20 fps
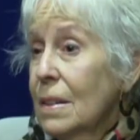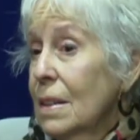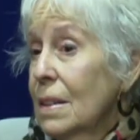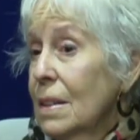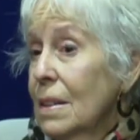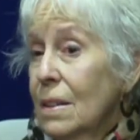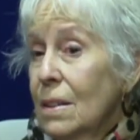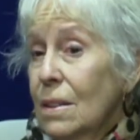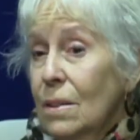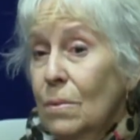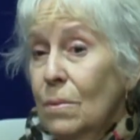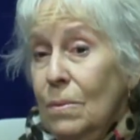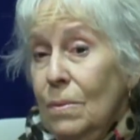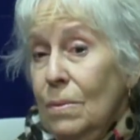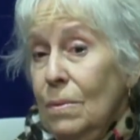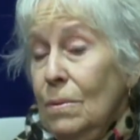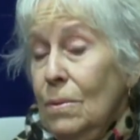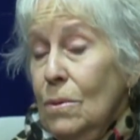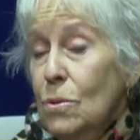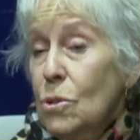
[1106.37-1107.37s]
that
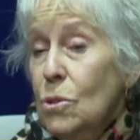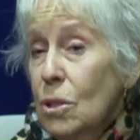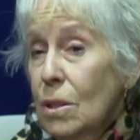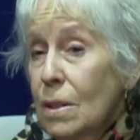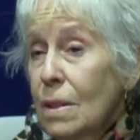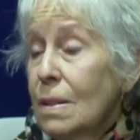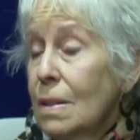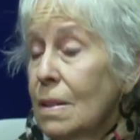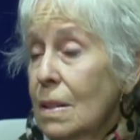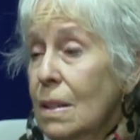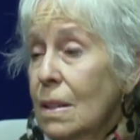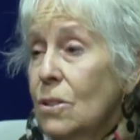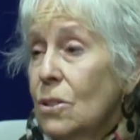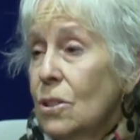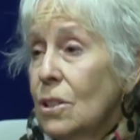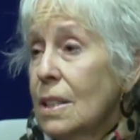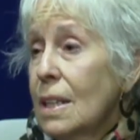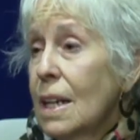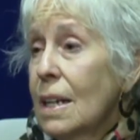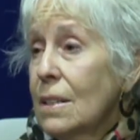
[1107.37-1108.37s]
usually the
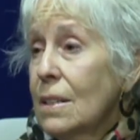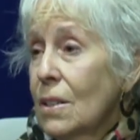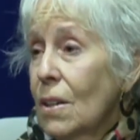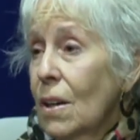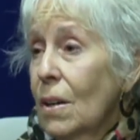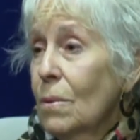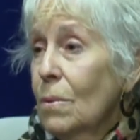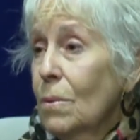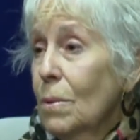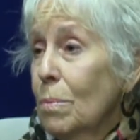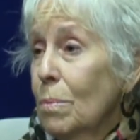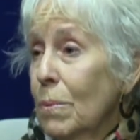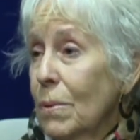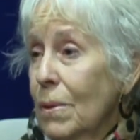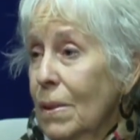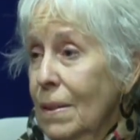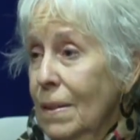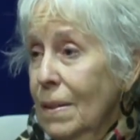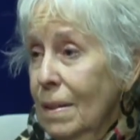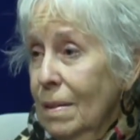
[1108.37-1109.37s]
teacher starts out with
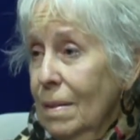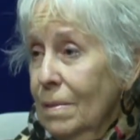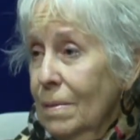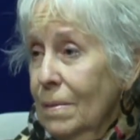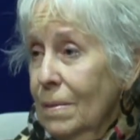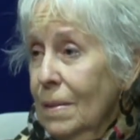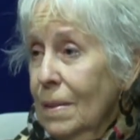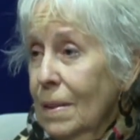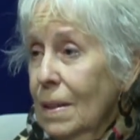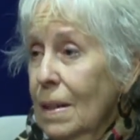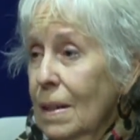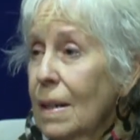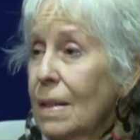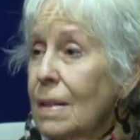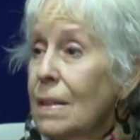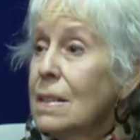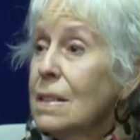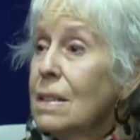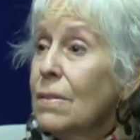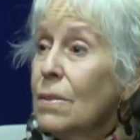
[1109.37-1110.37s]
breathing and
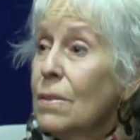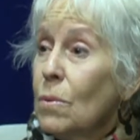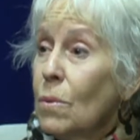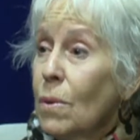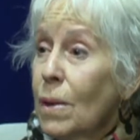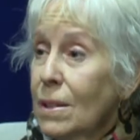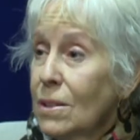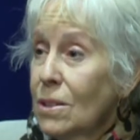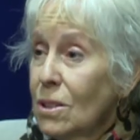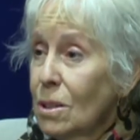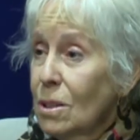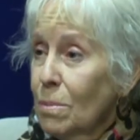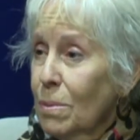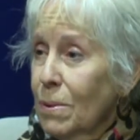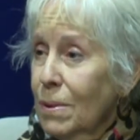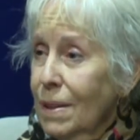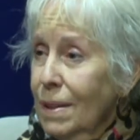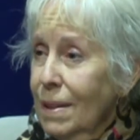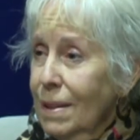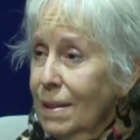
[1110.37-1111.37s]
the different ways to
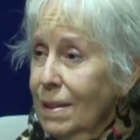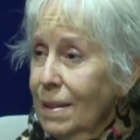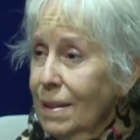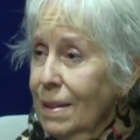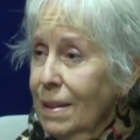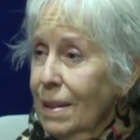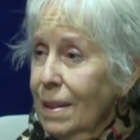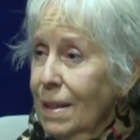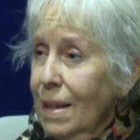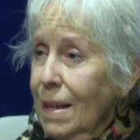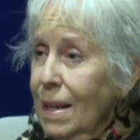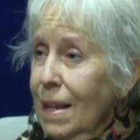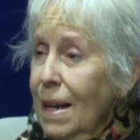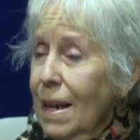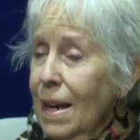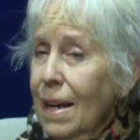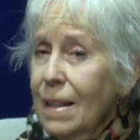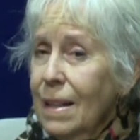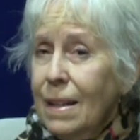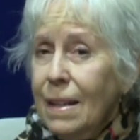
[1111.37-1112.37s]
breathe.
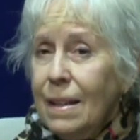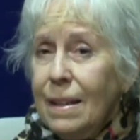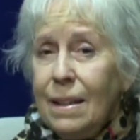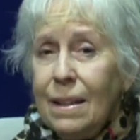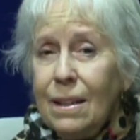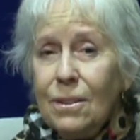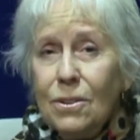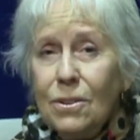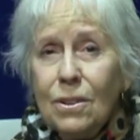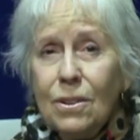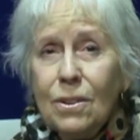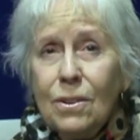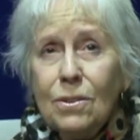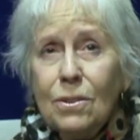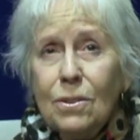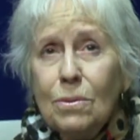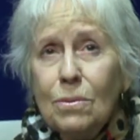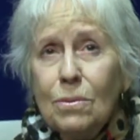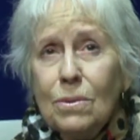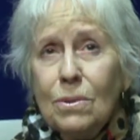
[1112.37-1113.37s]
And then, you know,
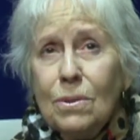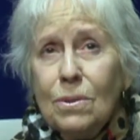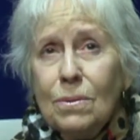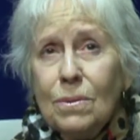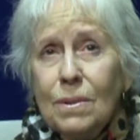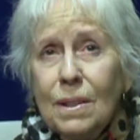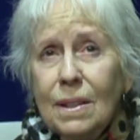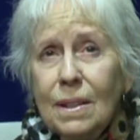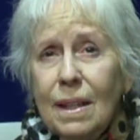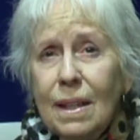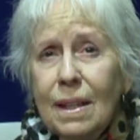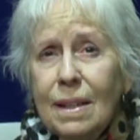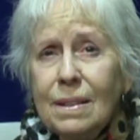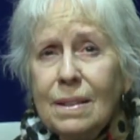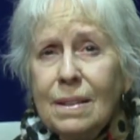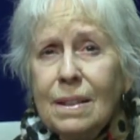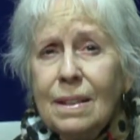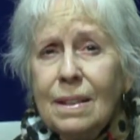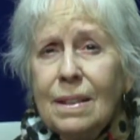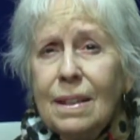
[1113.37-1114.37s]
you
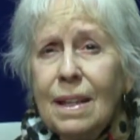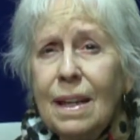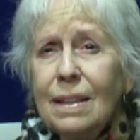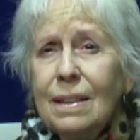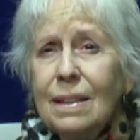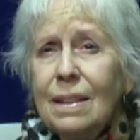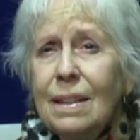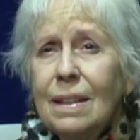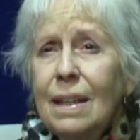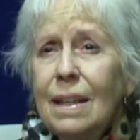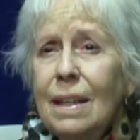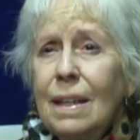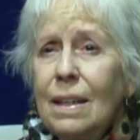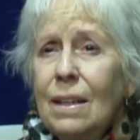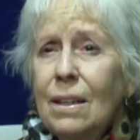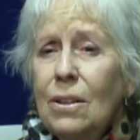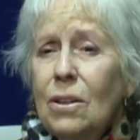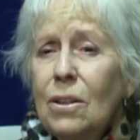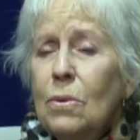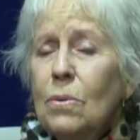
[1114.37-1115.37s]
realize that
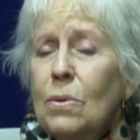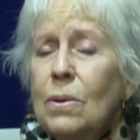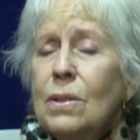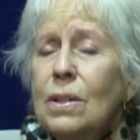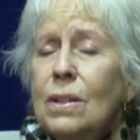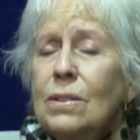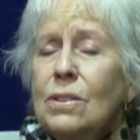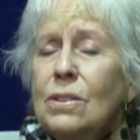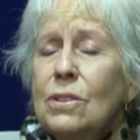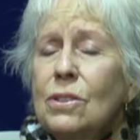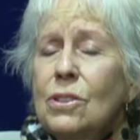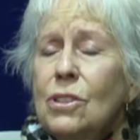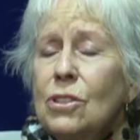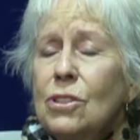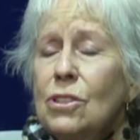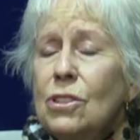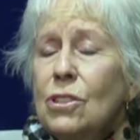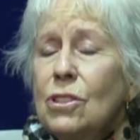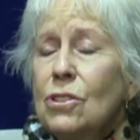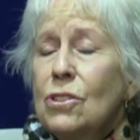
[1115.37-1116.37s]
you know, it
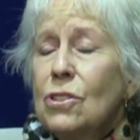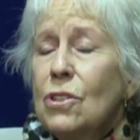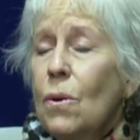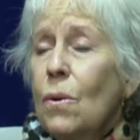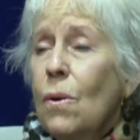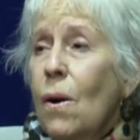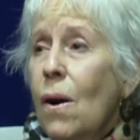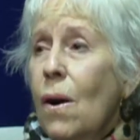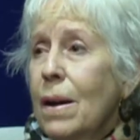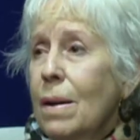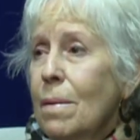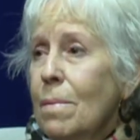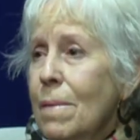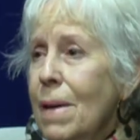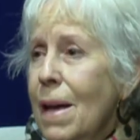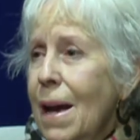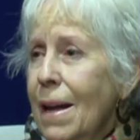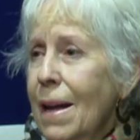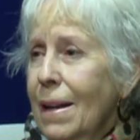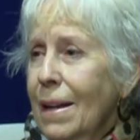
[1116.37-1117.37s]
just is so
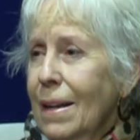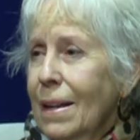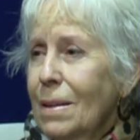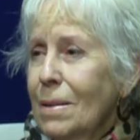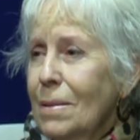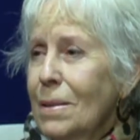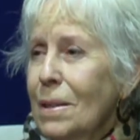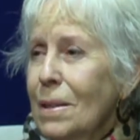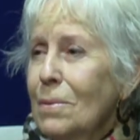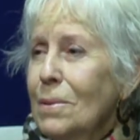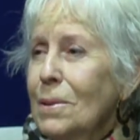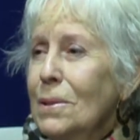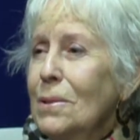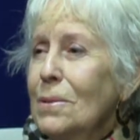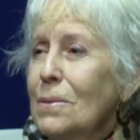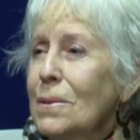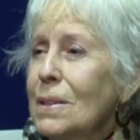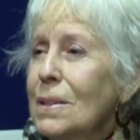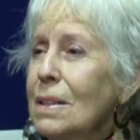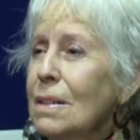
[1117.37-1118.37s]
automatic. Then when you
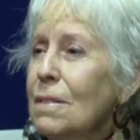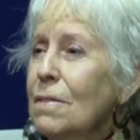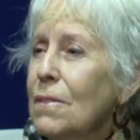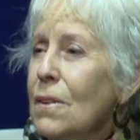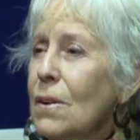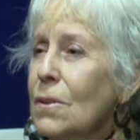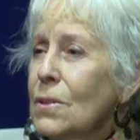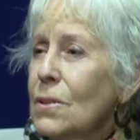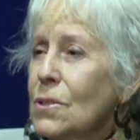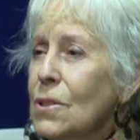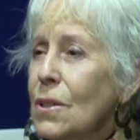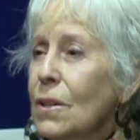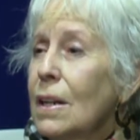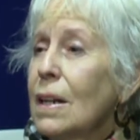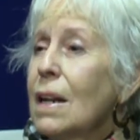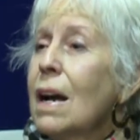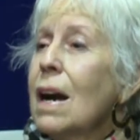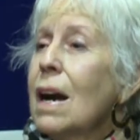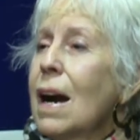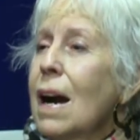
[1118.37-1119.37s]
really focus on
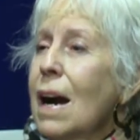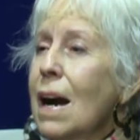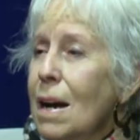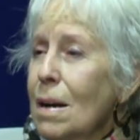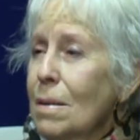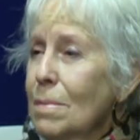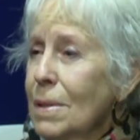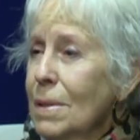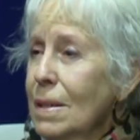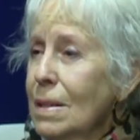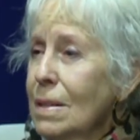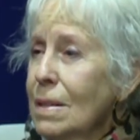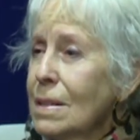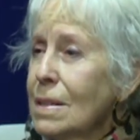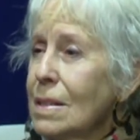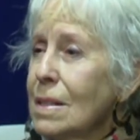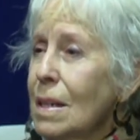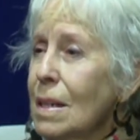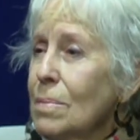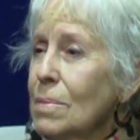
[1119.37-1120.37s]
it, how many
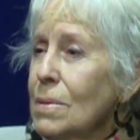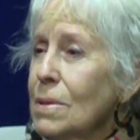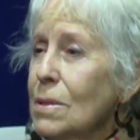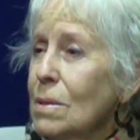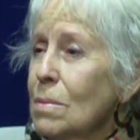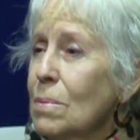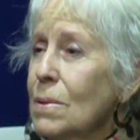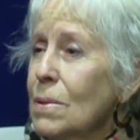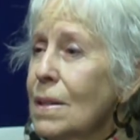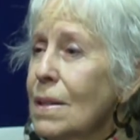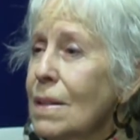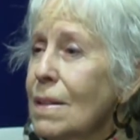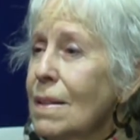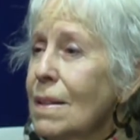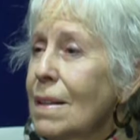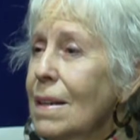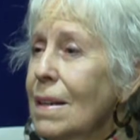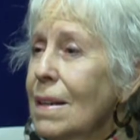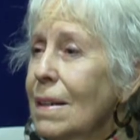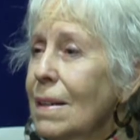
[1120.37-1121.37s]
steps to breathe
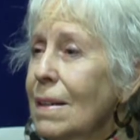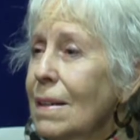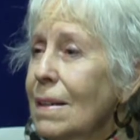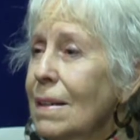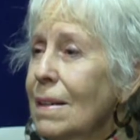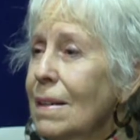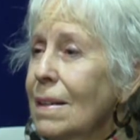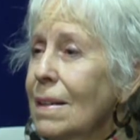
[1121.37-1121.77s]
in,